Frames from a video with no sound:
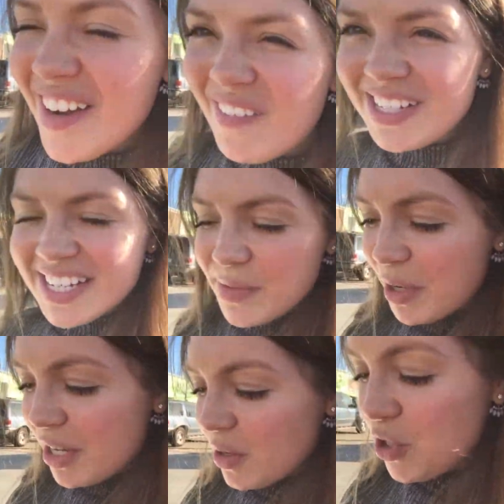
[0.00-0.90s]
which is
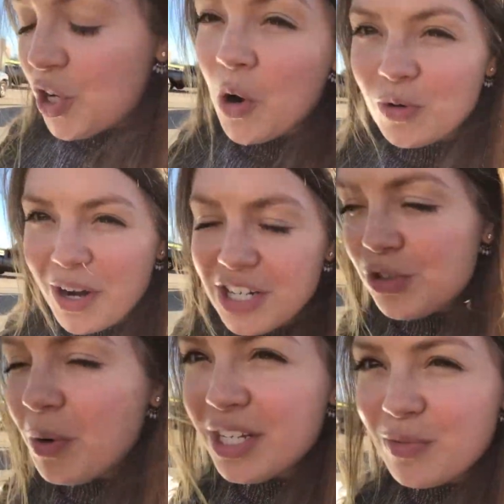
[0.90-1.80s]
one of those Yo
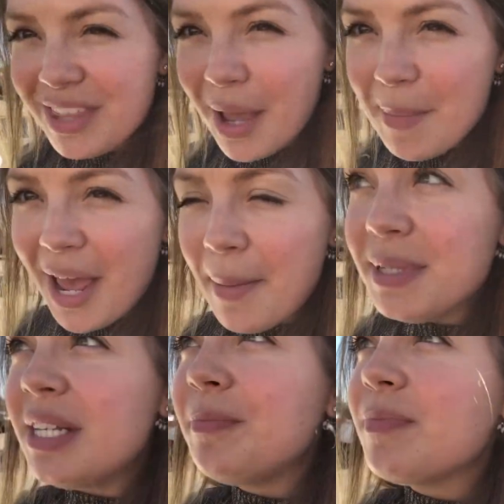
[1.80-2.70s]
Crunch ones with the
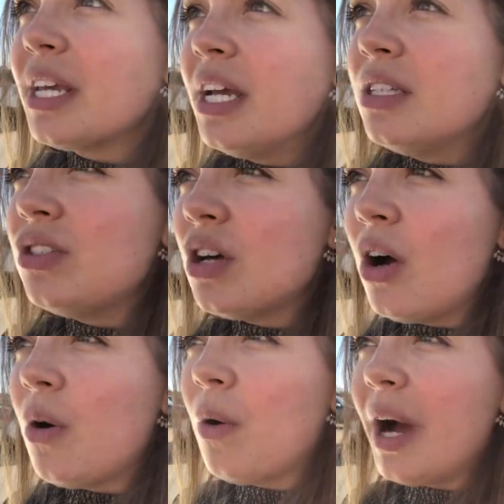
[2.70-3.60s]
M&Ms.
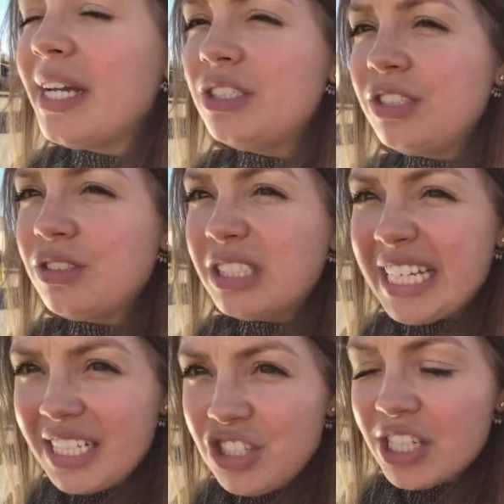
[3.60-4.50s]
So I
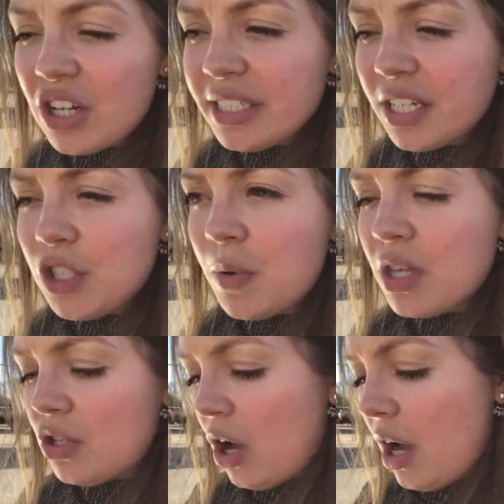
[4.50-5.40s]
just got done doing
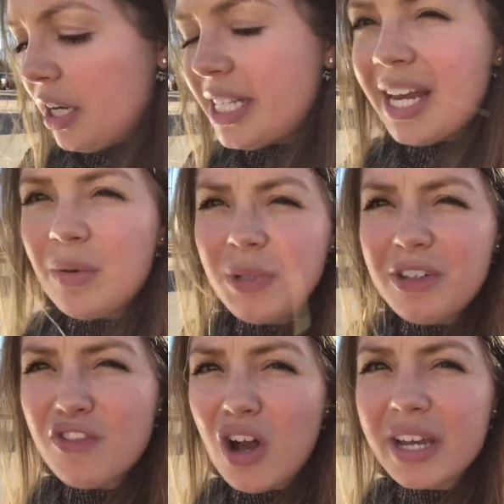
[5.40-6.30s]
the dogs. I didn't really
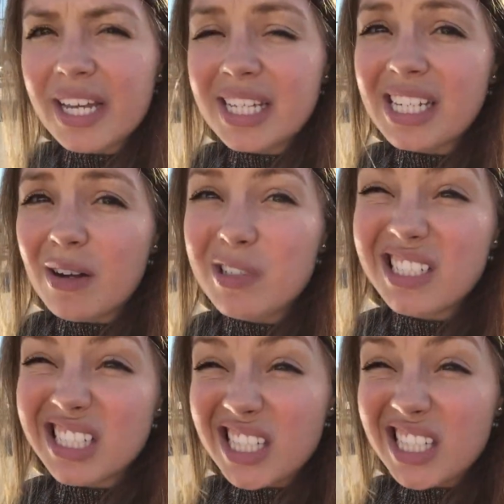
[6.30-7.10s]
vlog it because I was on a